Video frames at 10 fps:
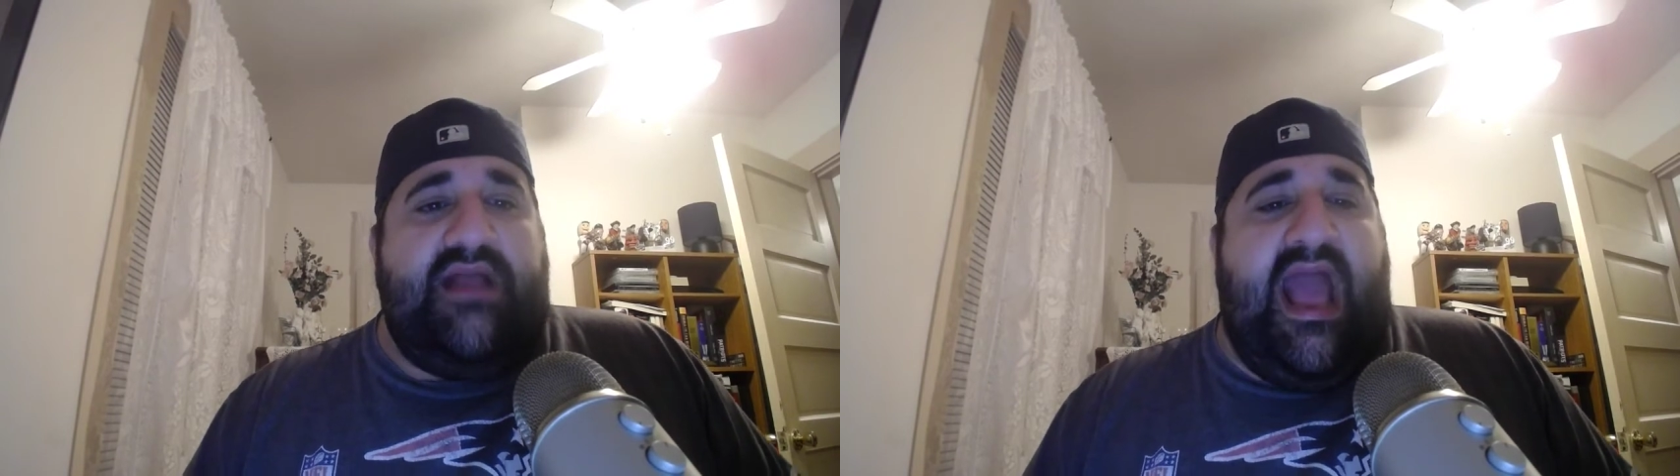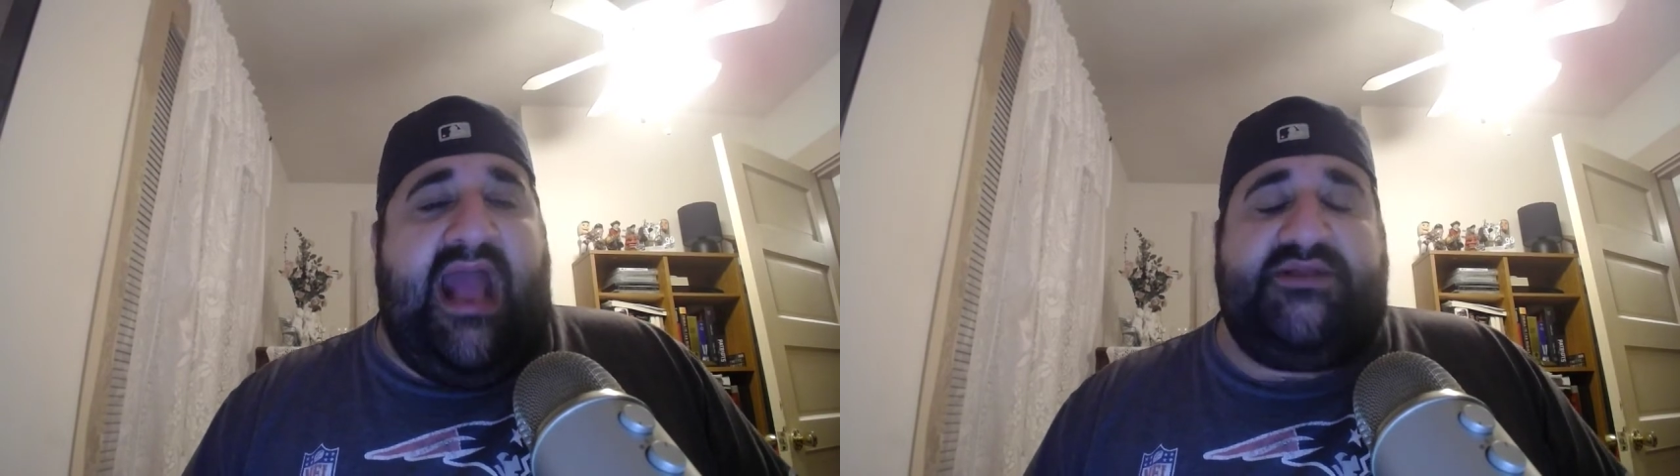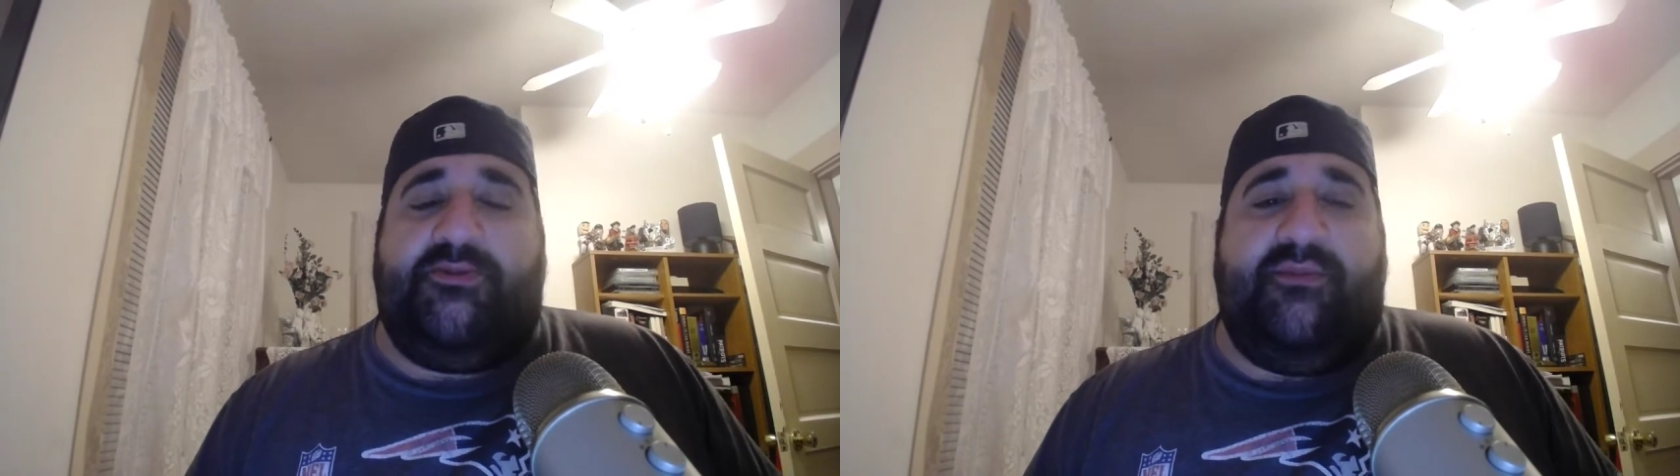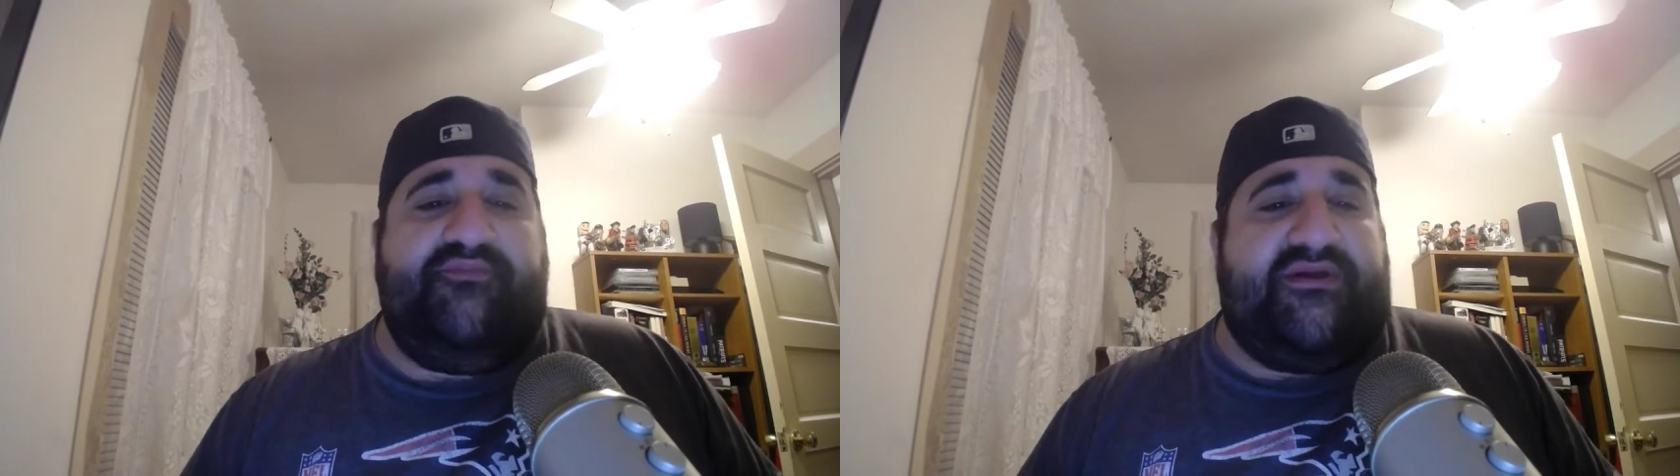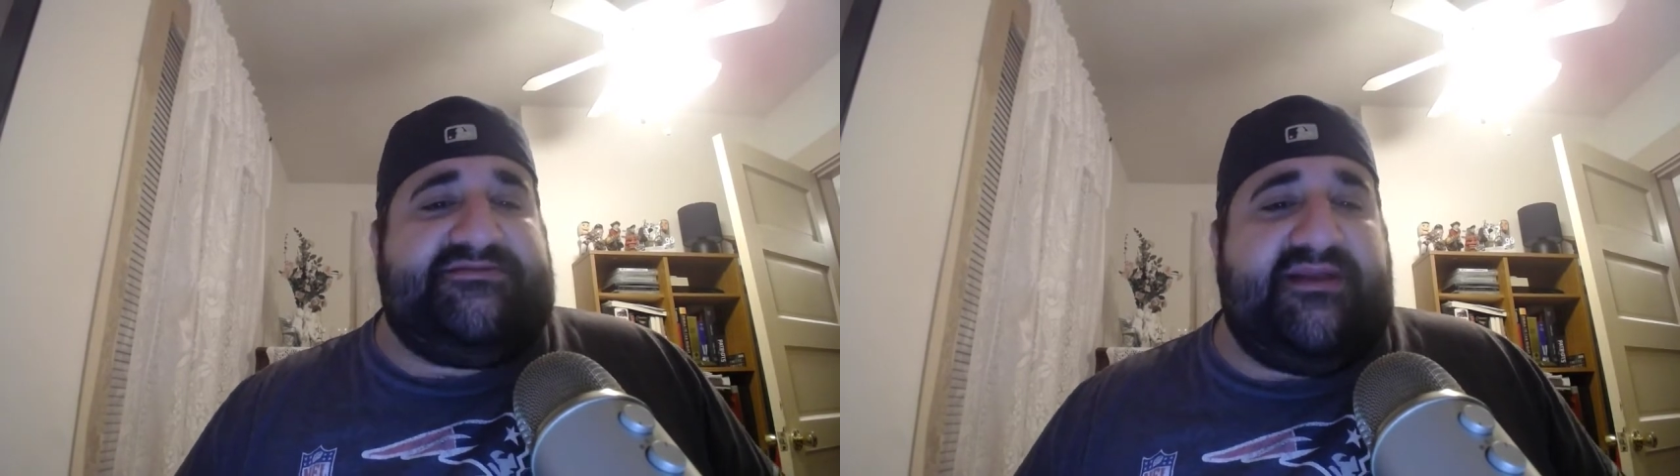had to
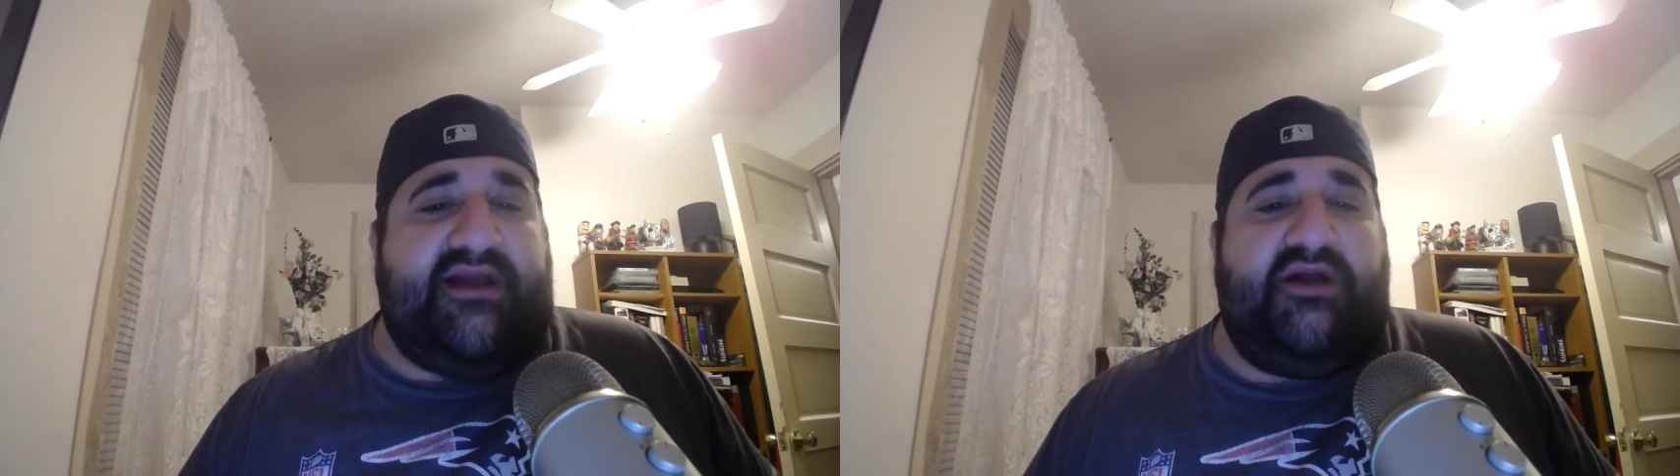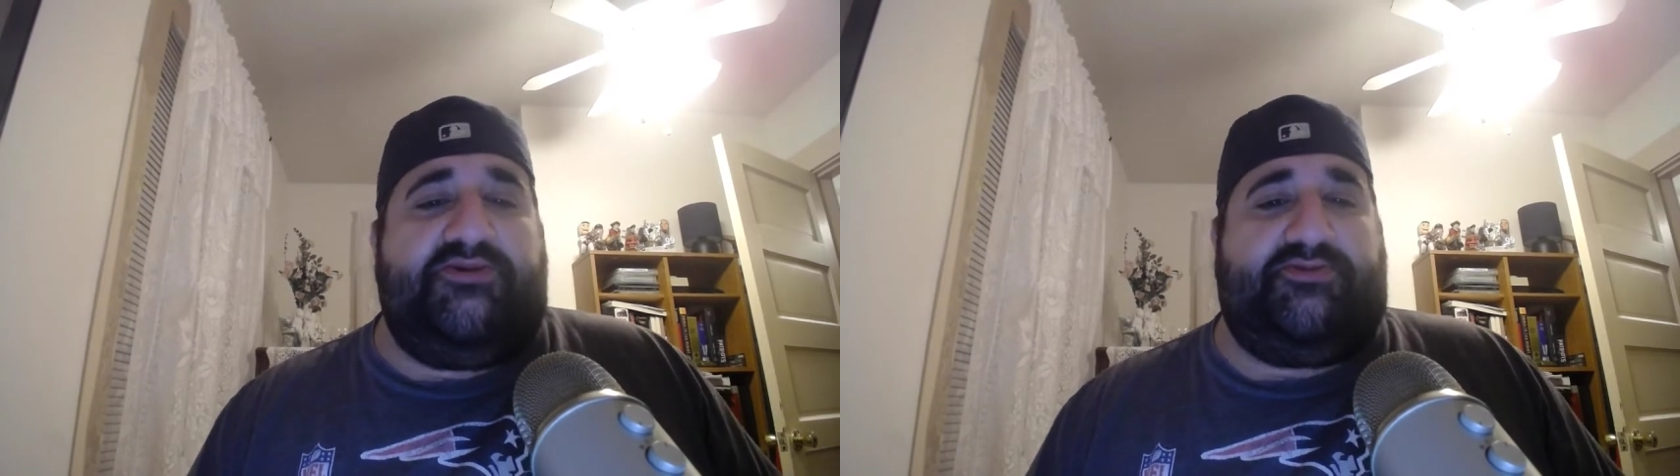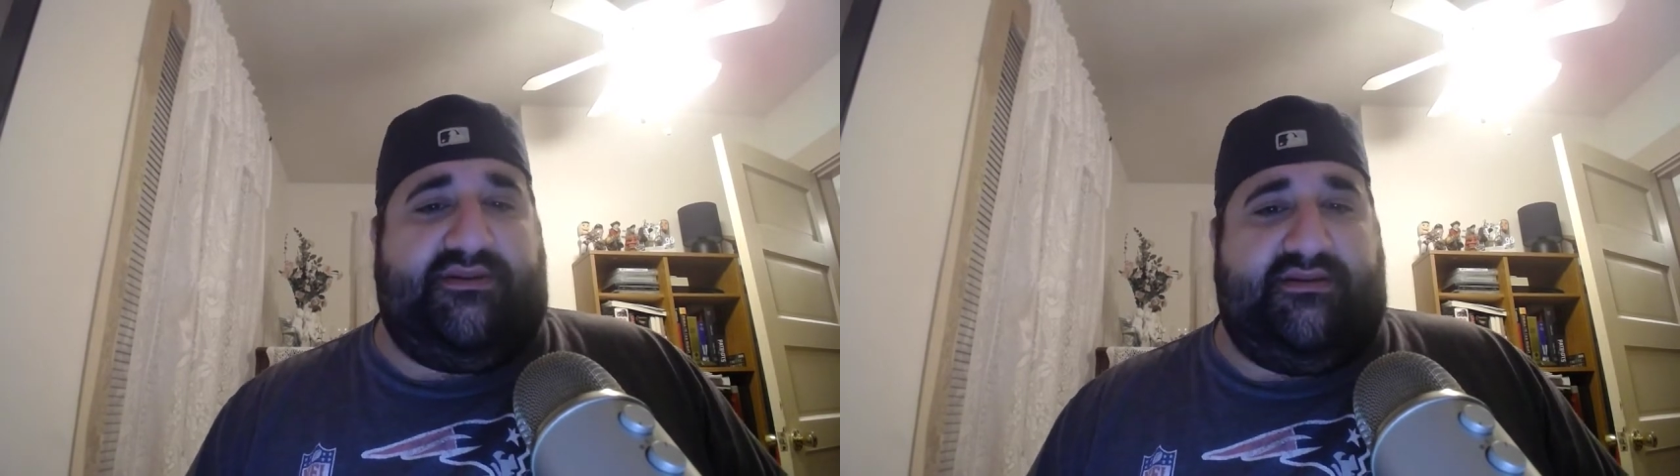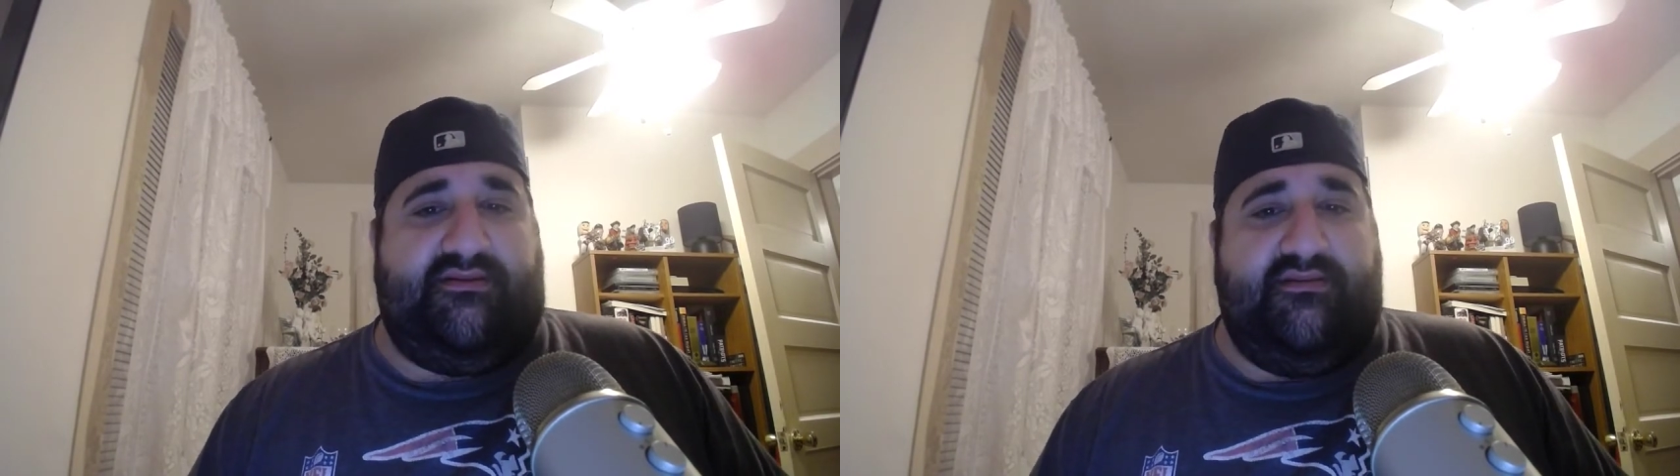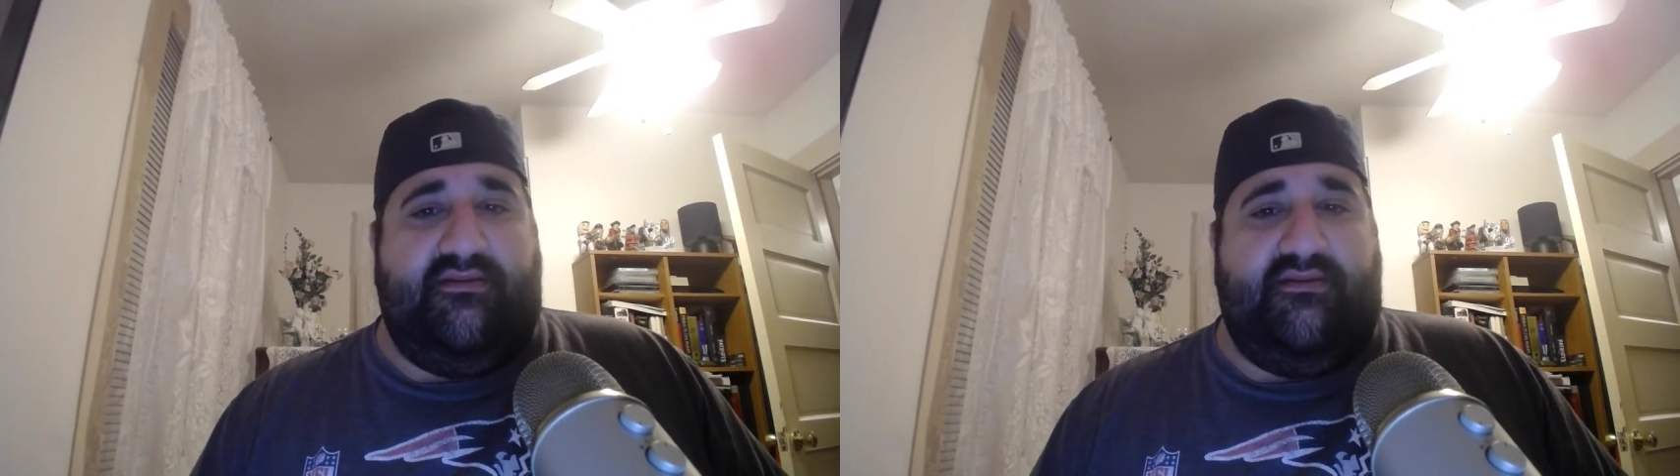impress the country,